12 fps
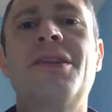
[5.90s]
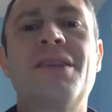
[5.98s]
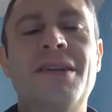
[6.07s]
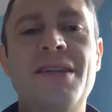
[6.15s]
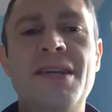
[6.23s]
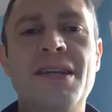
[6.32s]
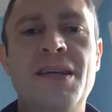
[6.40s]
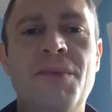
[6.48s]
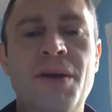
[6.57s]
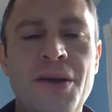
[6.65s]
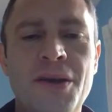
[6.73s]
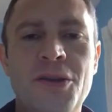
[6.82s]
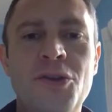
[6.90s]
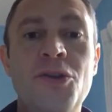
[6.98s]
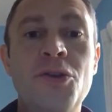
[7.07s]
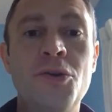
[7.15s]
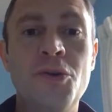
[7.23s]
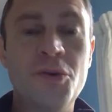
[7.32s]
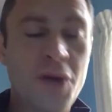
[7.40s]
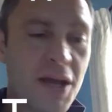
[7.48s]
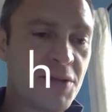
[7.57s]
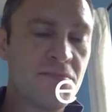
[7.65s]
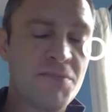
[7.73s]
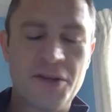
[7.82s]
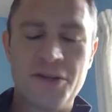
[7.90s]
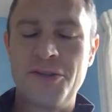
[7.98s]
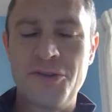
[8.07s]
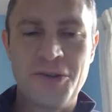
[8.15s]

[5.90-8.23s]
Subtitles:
the team to do as much as